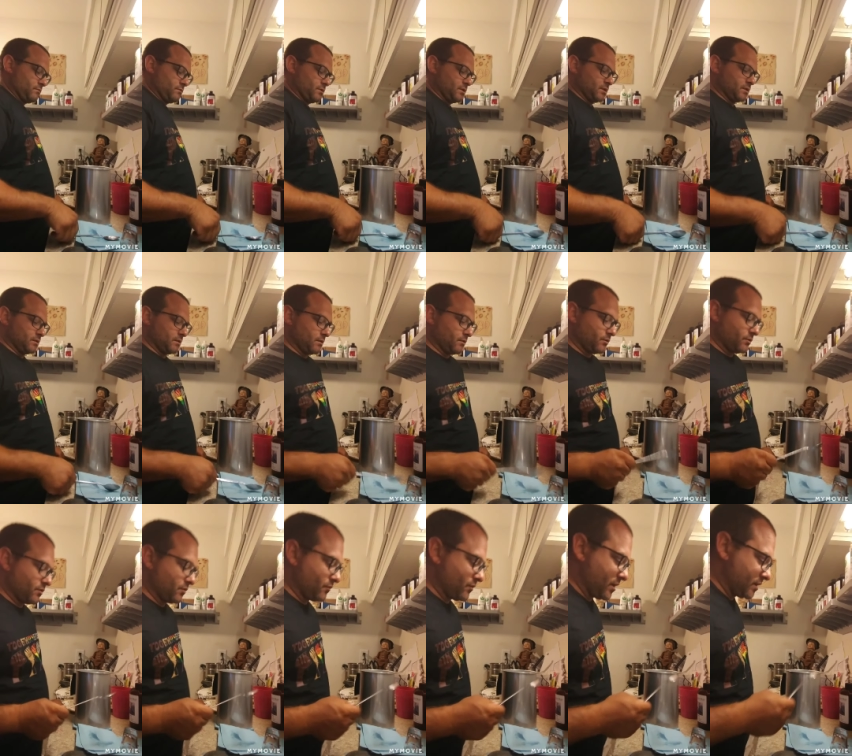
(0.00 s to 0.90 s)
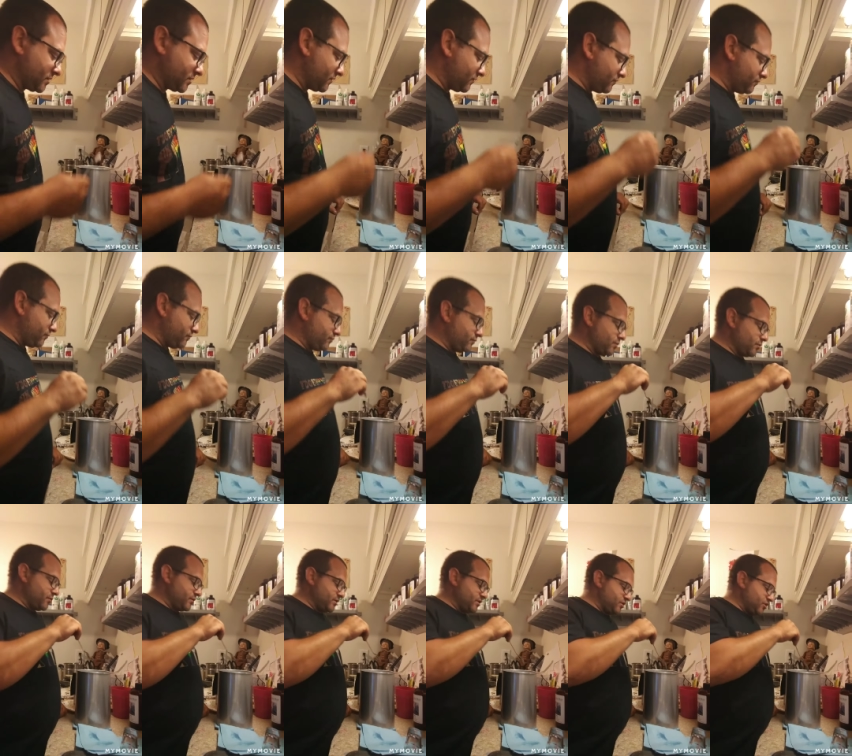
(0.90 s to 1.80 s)
get the rest of the
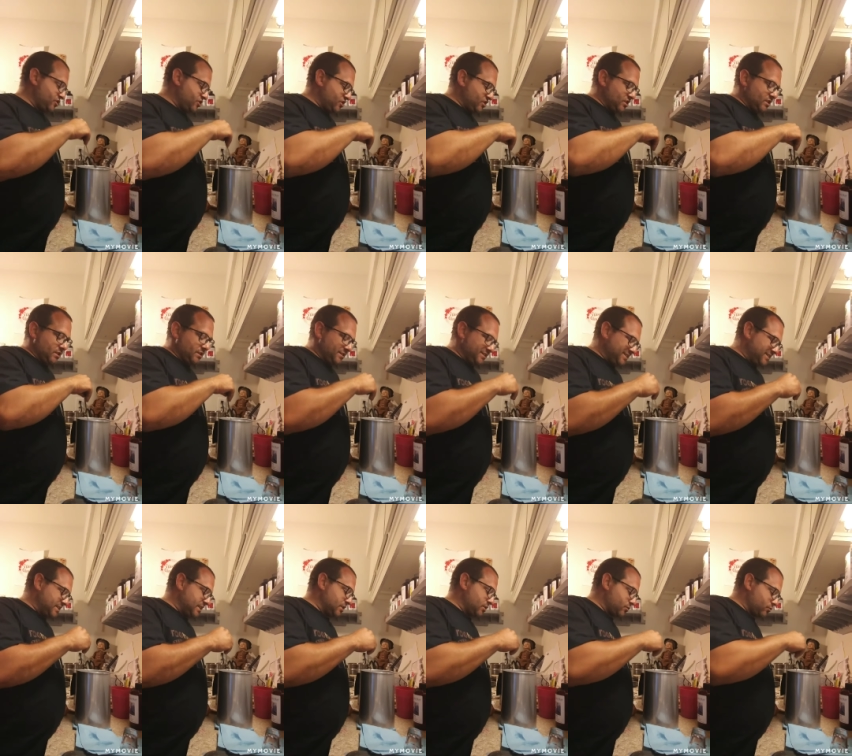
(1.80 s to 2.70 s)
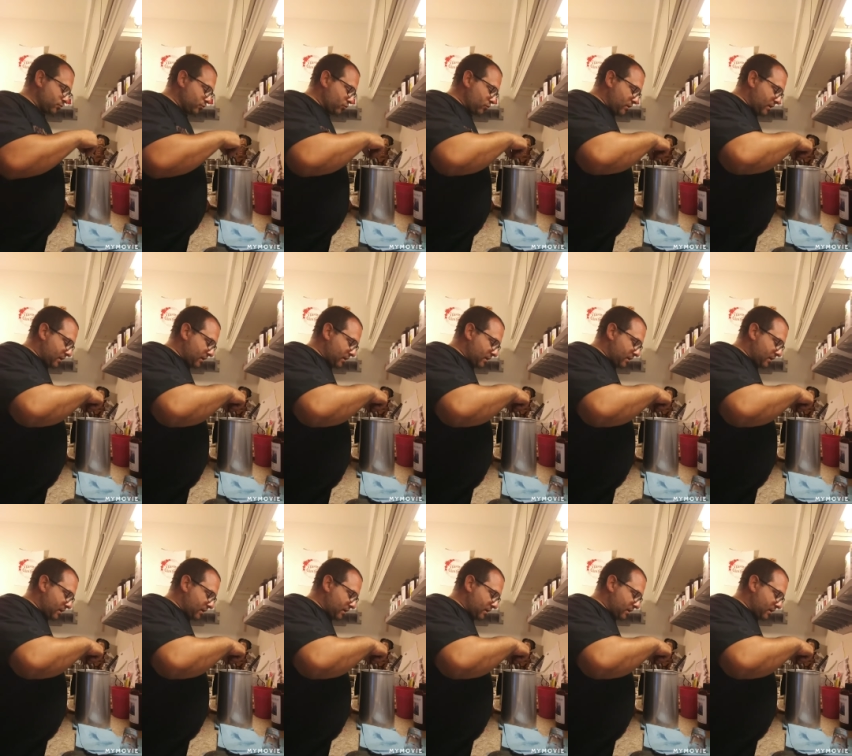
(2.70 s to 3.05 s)
residual